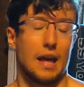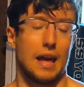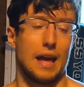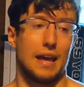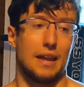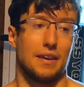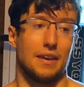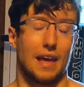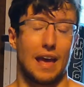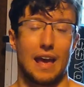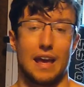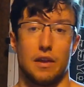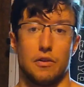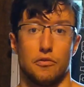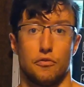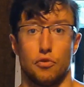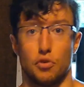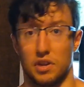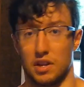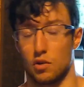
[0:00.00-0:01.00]
and a
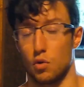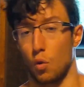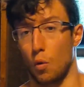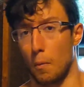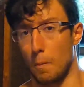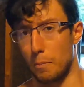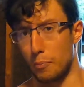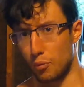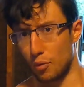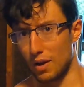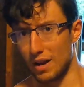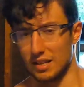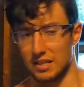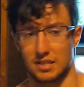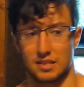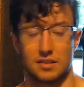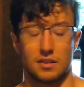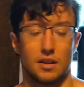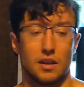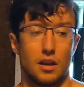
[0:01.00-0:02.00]
vertical
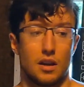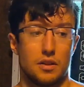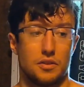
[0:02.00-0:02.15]
press,